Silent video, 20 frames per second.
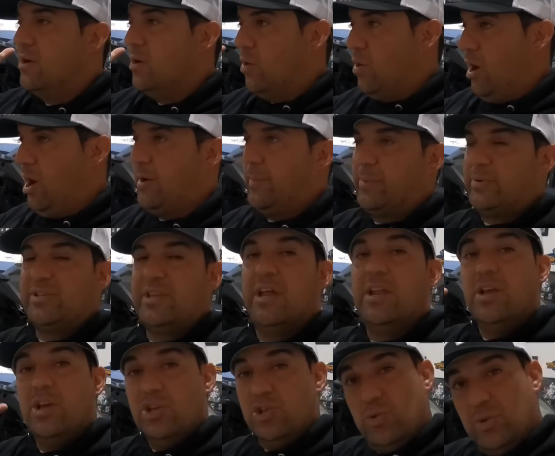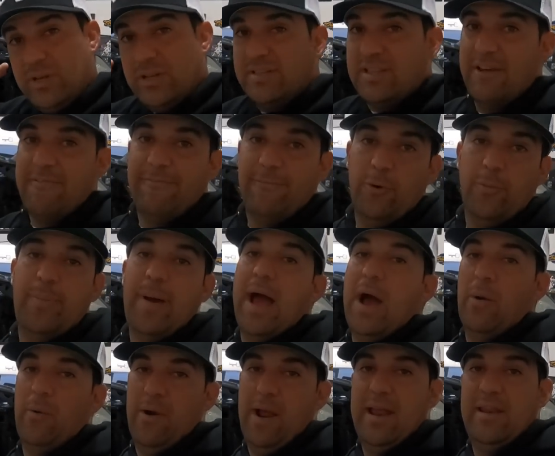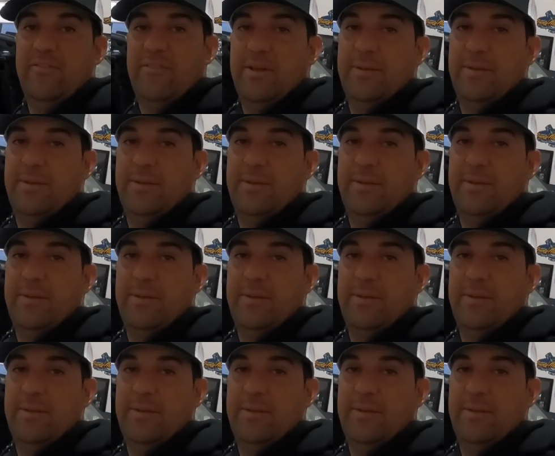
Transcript: or 100%, you get that full power out of